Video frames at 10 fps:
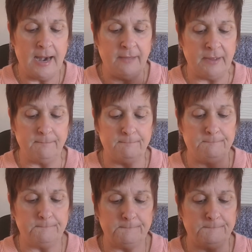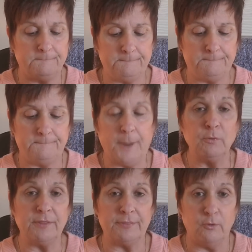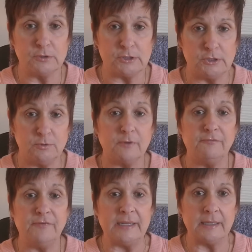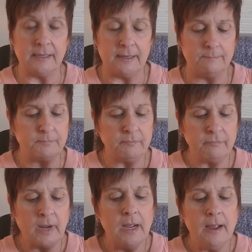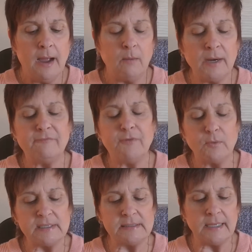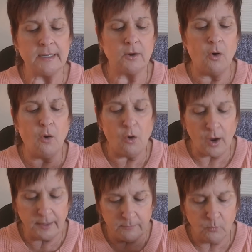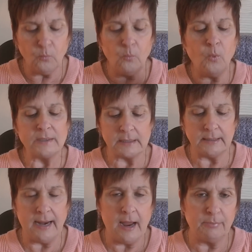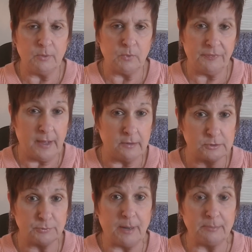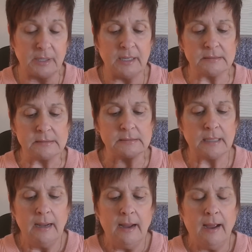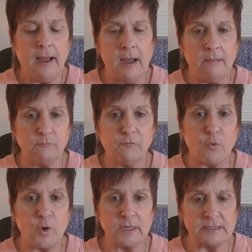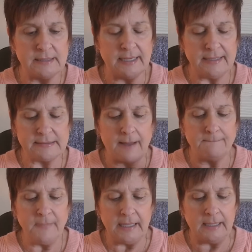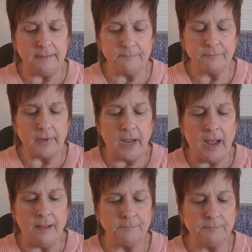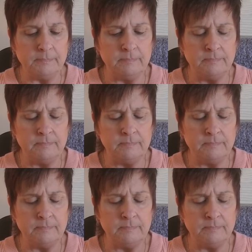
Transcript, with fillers: And I think both of those two are feeling it. I want to focus in on what's going to happen with the House Republicans um, for today's mini. Um,